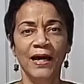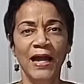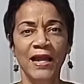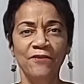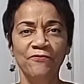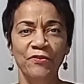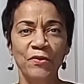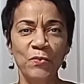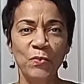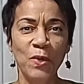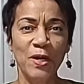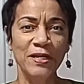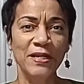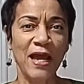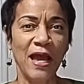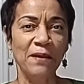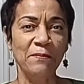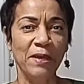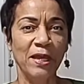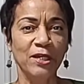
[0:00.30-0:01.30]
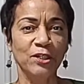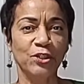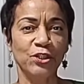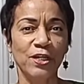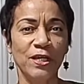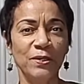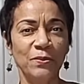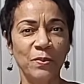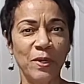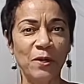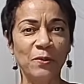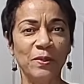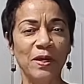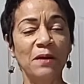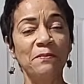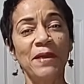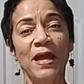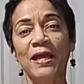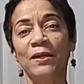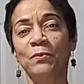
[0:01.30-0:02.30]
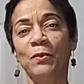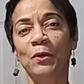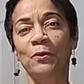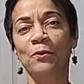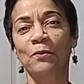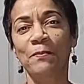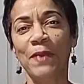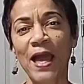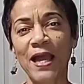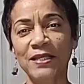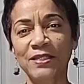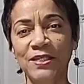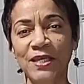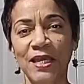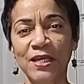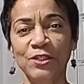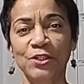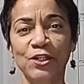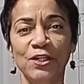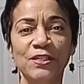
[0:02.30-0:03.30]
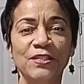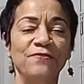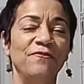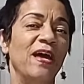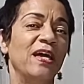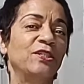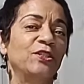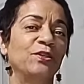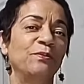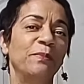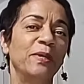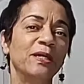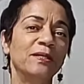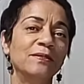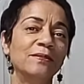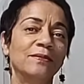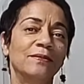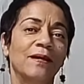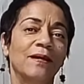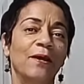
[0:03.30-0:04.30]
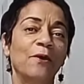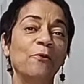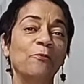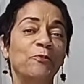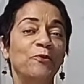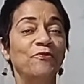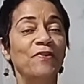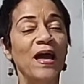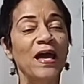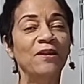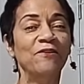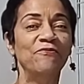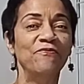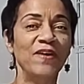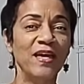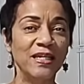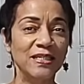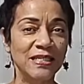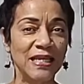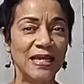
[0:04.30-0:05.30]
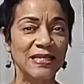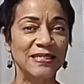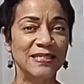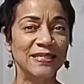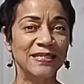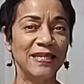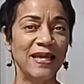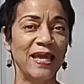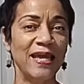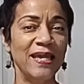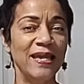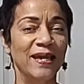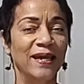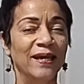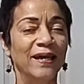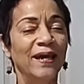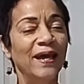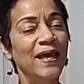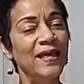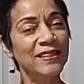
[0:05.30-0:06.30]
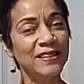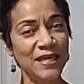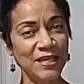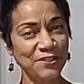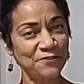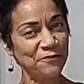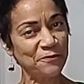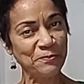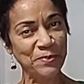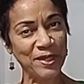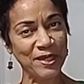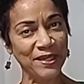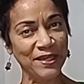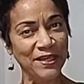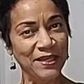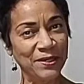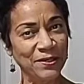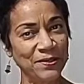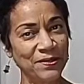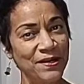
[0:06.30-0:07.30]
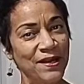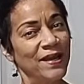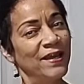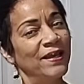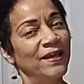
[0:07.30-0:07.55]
Hi everyone, I'm Angela. Welcome and welcome back to Angela's Fashion Mix. I hope you've had a fantastic day and thanks for being here.